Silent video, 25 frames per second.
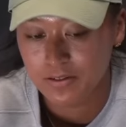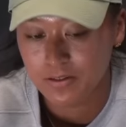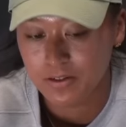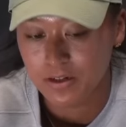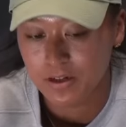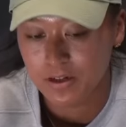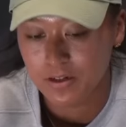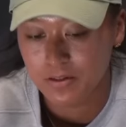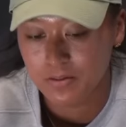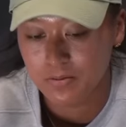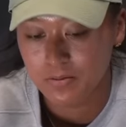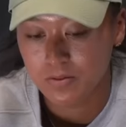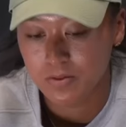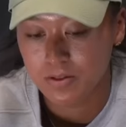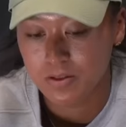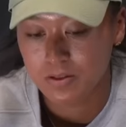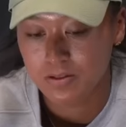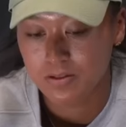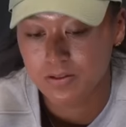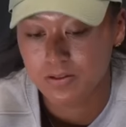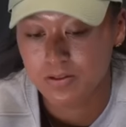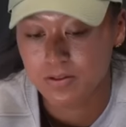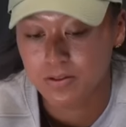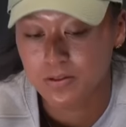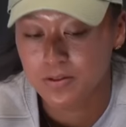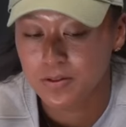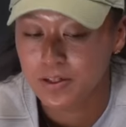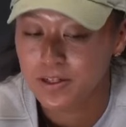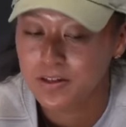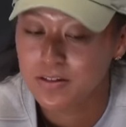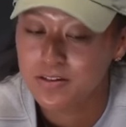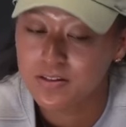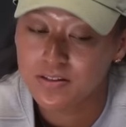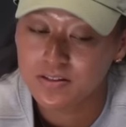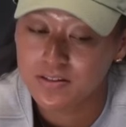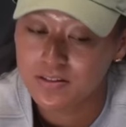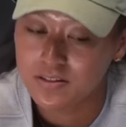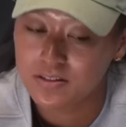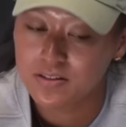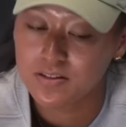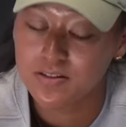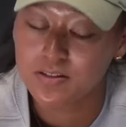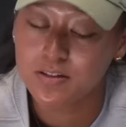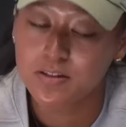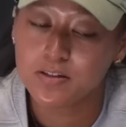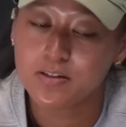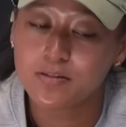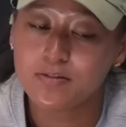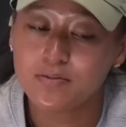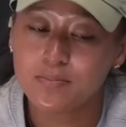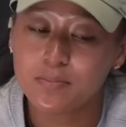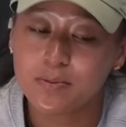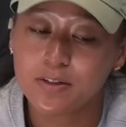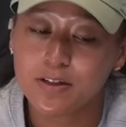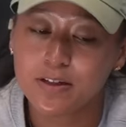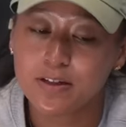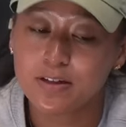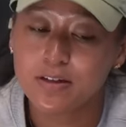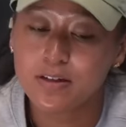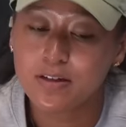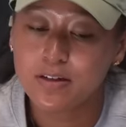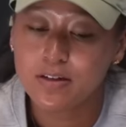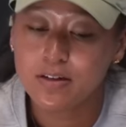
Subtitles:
thought was, okay, this is tough, but